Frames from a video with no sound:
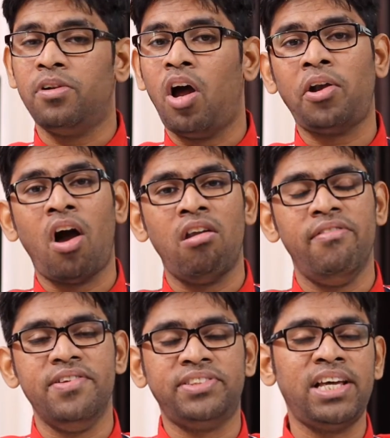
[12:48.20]
not
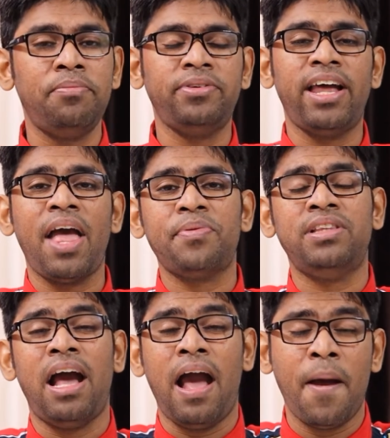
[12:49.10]
always, sometimes
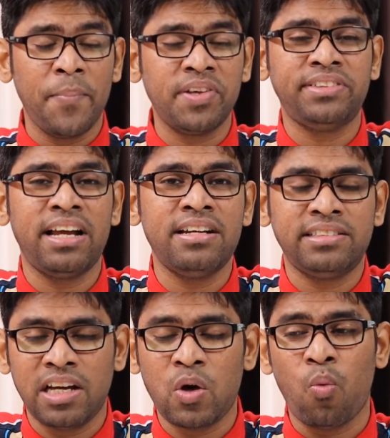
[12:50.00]
the ambient
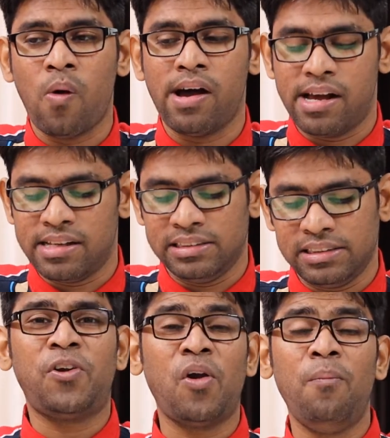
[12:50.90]
sensor was
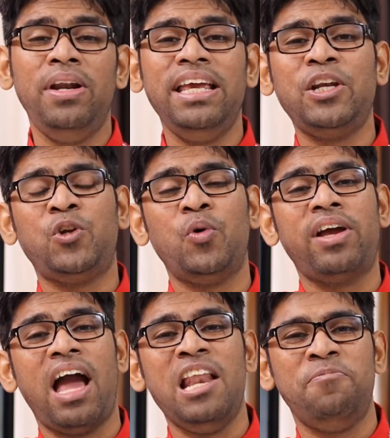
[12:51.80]
troubling to
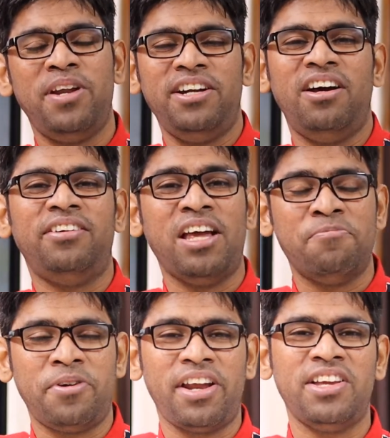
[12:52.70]
calibrate the
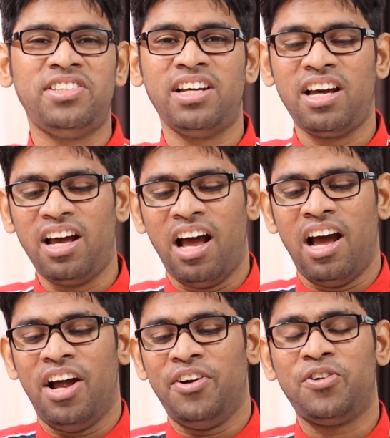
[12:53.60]
temperature
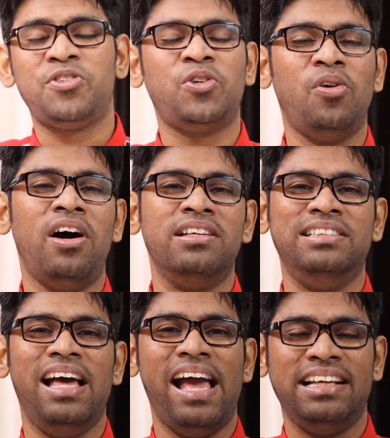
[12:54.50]
and to show us
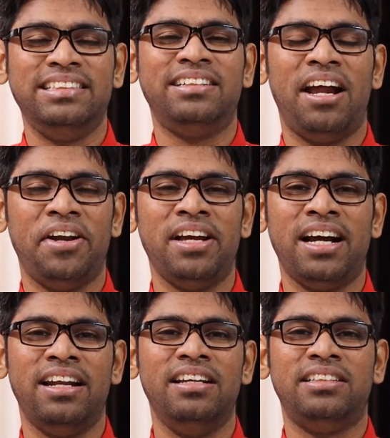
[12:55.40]
the exact lighting
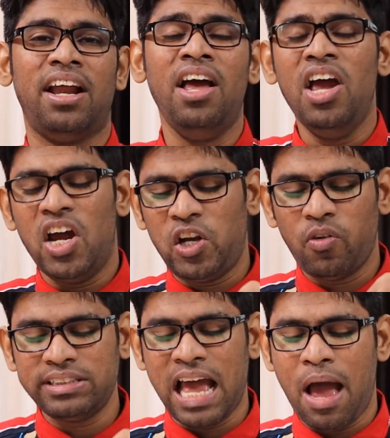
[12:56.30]
condition. It
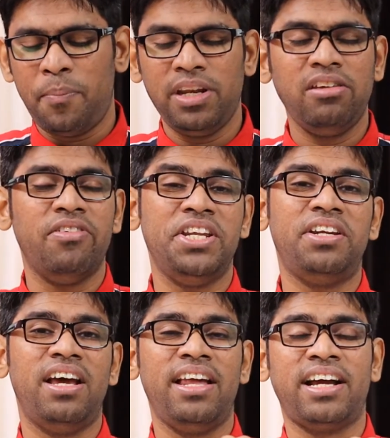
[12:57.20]
was happening very
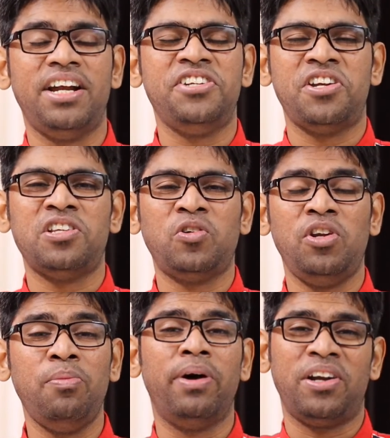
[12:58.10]
rare conditions
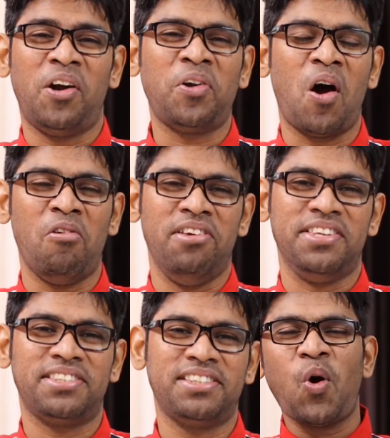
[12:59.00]
only, but not
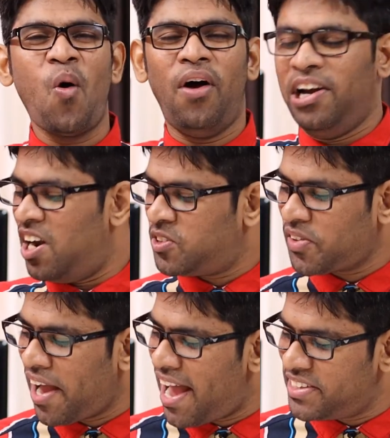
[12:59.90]
always. So, and also
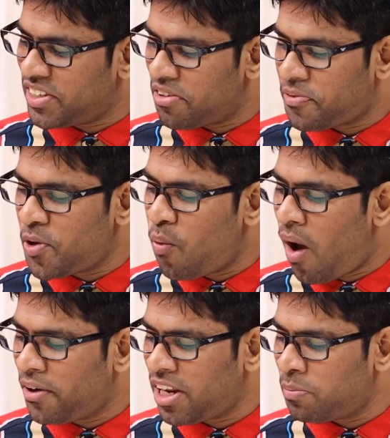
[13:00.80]
guys, if you
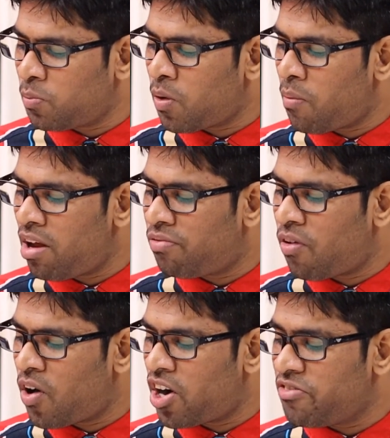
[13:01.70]
want a mobile
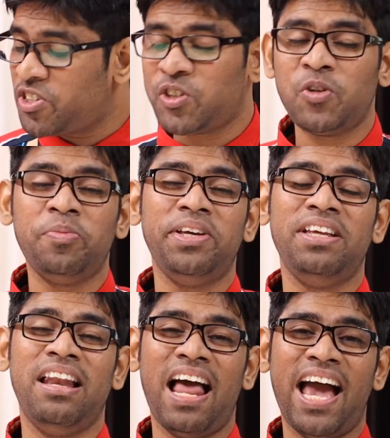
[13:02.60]
phone which should be
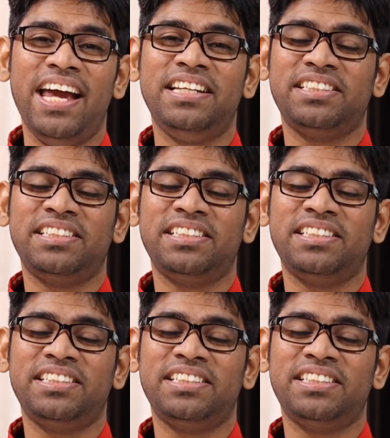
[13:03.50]
light,